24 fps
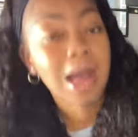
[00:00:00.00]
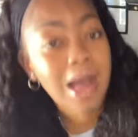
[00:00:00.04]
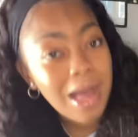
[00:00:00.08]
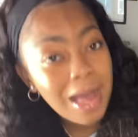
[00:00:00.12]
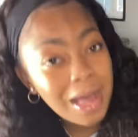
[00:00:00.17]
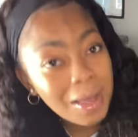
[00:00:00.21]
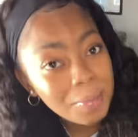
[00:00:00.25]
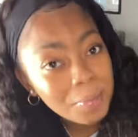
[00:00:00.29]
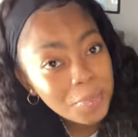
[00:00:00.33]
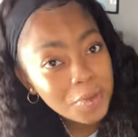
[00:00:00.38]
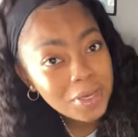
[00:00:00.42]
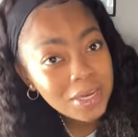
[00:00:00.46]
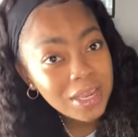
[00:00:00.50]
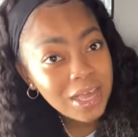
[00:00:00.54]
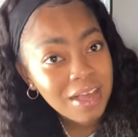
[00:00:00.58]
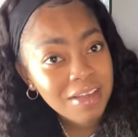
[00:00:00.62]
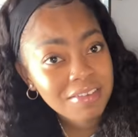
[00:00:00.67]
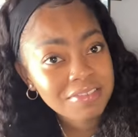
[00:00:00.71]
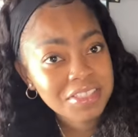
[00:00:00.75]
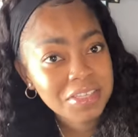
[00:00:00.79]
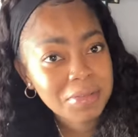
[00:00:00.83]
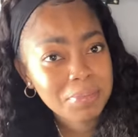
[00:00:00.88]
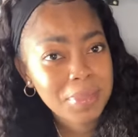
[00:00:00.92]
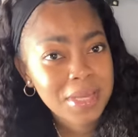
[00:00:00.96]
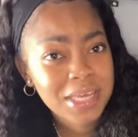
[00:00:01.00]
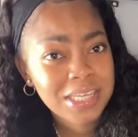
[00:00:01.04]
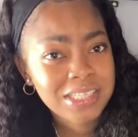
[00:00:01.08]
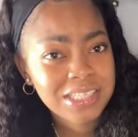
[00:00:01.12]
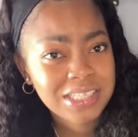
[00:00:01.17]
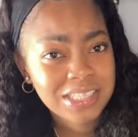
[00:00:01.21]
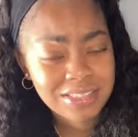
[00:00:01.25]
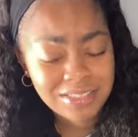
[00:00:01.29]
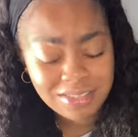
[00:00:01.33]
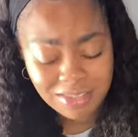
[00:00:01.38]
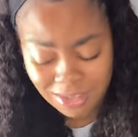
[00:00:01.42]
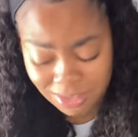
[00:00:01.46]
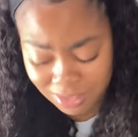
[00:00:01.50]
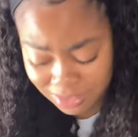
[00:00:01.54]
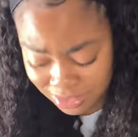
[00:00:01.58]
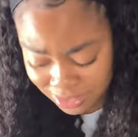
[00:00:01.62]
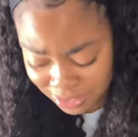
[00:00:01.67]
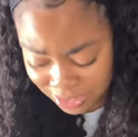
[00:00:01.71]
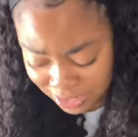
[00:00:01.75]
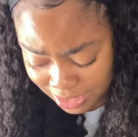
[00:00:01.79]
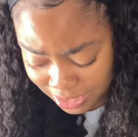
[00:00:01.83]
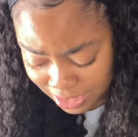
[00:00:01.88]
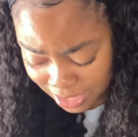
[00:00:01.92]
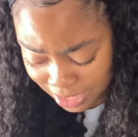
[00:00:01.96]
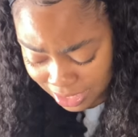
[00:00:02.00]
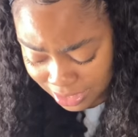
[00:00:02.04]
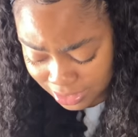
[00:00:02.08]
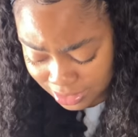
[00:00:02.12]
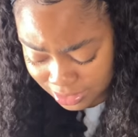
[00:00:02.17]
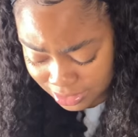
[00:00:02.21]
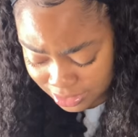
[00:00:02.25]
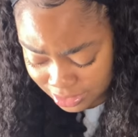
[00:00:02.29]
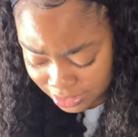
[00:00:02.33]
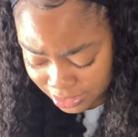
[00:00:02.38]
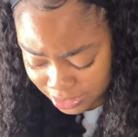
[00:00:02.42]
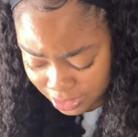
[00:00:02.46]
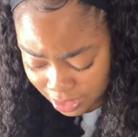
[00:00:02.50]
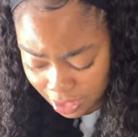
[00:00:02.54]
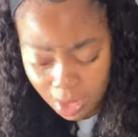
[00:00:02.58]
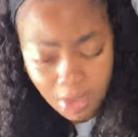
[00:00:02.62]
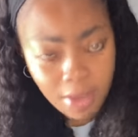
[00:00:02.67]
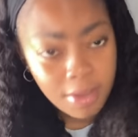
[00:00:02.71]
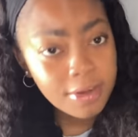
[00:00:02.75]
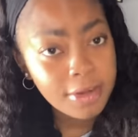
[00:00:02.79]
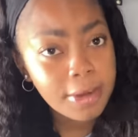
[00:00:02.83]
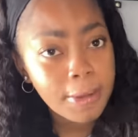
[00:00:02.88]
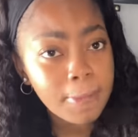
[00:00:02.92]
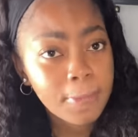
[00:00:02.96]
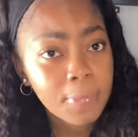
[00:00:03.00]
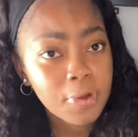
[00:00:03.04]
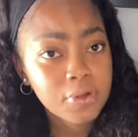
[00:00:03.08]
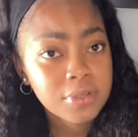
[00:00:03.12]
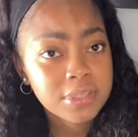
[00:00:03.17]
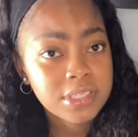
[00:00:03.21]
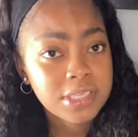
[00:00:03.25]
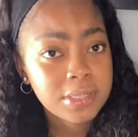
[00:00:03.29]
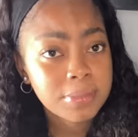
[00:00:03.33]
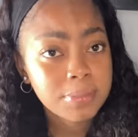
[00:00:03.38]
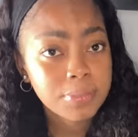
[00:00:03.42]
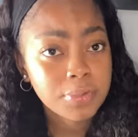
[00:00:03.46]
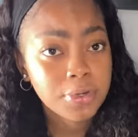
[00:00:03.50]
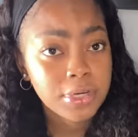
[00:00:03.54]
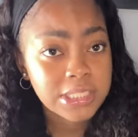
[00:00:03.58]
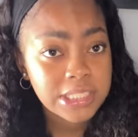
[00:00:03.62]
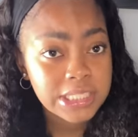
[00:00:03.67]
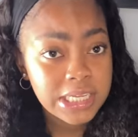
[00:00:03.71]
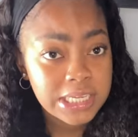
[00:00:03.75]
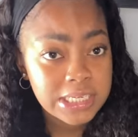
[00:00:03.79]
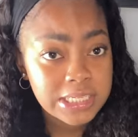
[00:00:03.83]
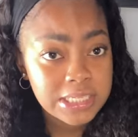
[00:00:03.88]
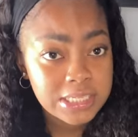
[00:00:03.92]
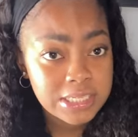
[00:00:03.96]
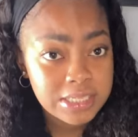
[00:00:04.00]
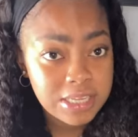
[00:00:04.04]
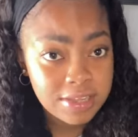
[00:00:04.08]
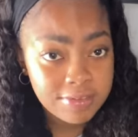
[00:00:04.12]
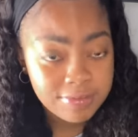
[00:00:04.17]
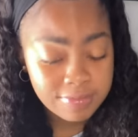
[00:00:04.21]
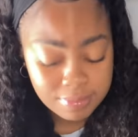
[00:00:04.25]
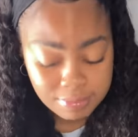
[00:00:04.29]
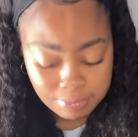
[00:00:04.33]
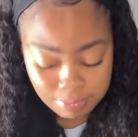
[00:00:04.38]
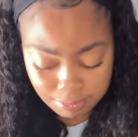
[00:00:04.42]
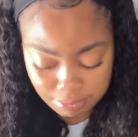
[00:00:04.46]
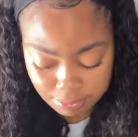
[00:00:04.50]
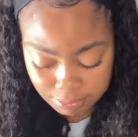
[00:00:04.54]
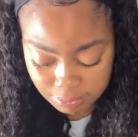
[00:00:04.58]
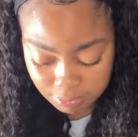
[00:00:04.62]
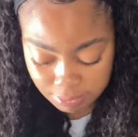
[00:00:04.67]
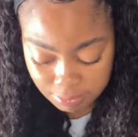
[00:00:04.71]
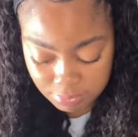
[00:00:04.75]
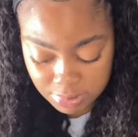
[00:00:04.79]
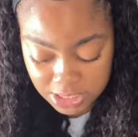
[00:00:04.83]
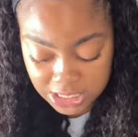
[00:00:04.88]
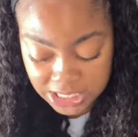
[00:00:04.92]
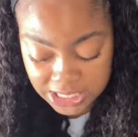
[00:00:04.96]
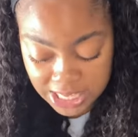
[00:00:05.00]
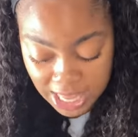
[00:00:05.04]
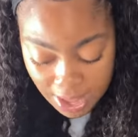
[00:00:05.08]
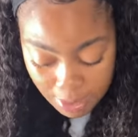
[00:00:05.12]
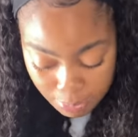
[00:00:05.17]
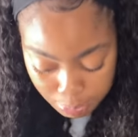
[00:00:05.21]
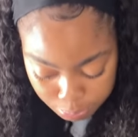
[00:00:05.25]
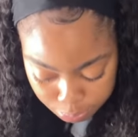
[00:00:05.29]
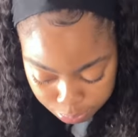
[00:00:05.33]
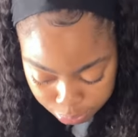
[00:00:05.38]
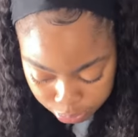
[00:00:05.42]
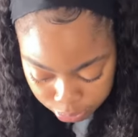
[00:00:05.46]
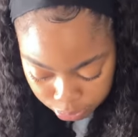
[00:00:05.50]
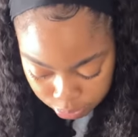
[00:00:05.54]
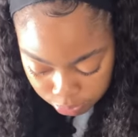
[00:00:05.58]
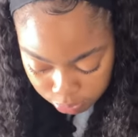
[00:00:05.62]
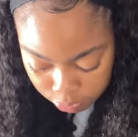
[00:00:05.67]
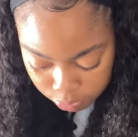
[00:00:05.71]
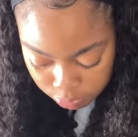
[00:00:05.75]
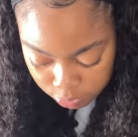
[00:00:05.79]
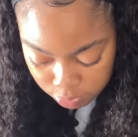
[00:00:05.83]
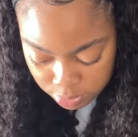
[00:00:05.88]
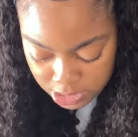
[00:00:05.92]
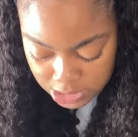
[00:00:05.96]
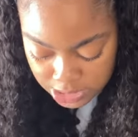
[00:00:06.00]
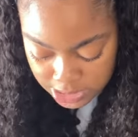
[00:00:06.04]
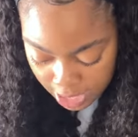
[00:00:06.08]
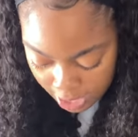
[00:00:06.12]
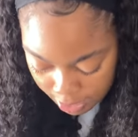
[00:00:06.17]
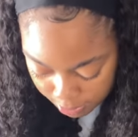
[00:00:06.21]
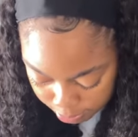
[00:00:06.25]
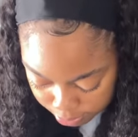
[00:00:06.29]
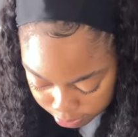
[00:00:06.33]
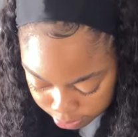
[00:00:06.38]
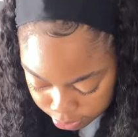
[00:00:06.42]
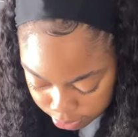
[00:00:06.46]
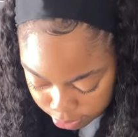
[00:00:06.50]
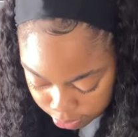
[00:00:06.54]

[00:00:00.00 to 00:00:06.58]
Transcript: I'm gonna have to bend to talk to you guys. The most important step, step, step.